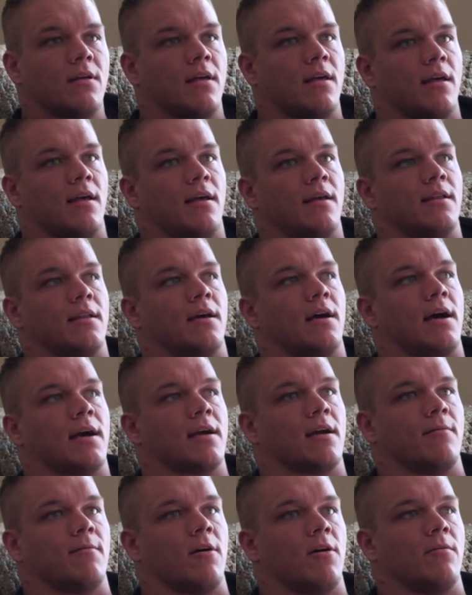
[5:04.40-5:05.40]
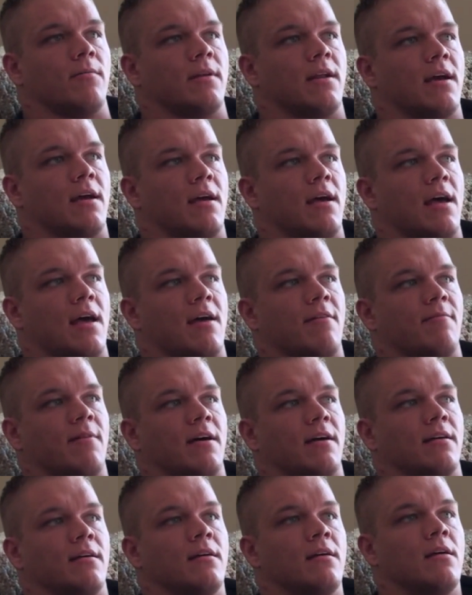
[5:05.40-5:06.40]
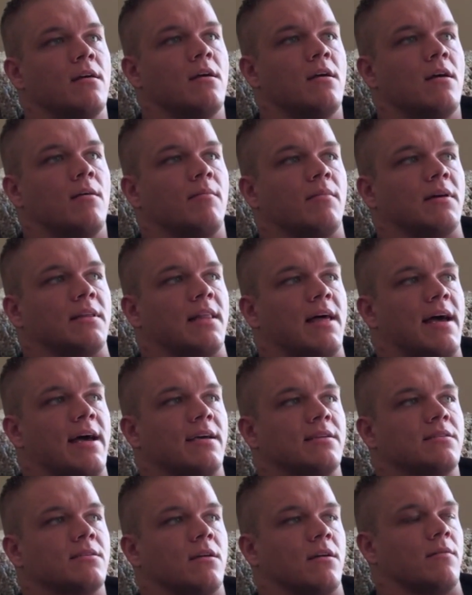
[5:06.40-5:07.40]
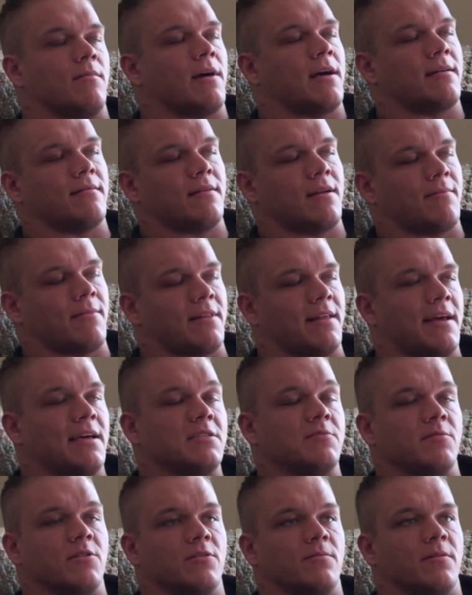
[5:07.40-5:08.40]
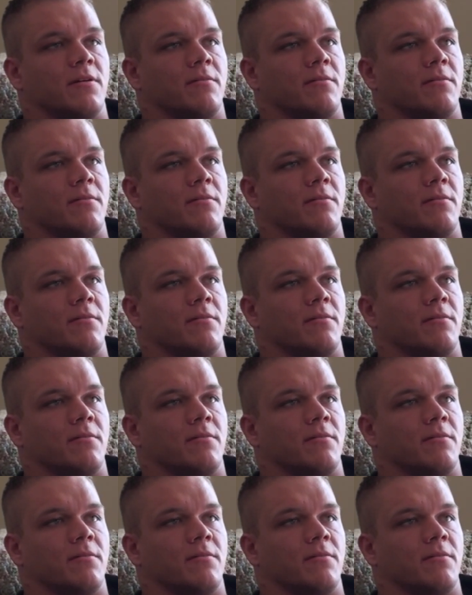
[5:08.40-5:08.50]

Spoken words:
and I come home and I have my last, or not my last meal,